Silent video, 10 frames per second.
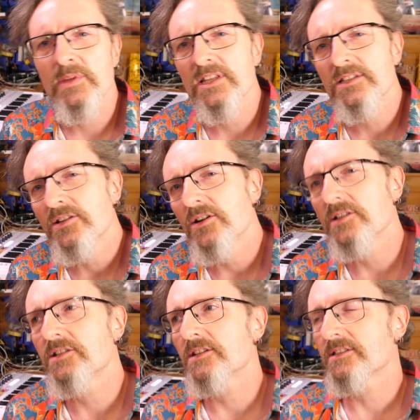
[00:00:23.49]
and it's
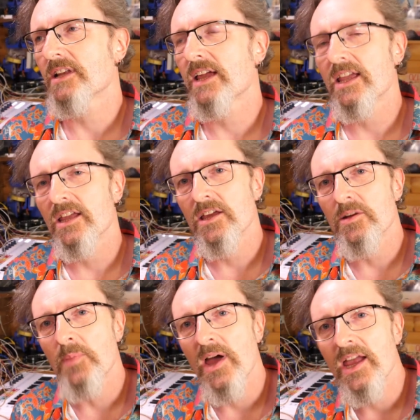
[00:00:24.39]
not just an ache and
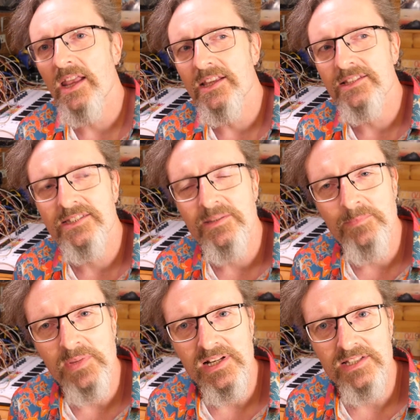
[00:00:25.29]
a pain, it's
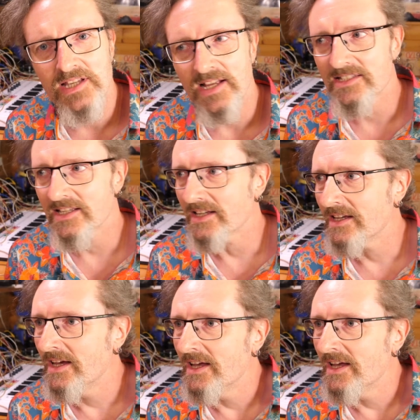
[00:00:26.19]
debilitating.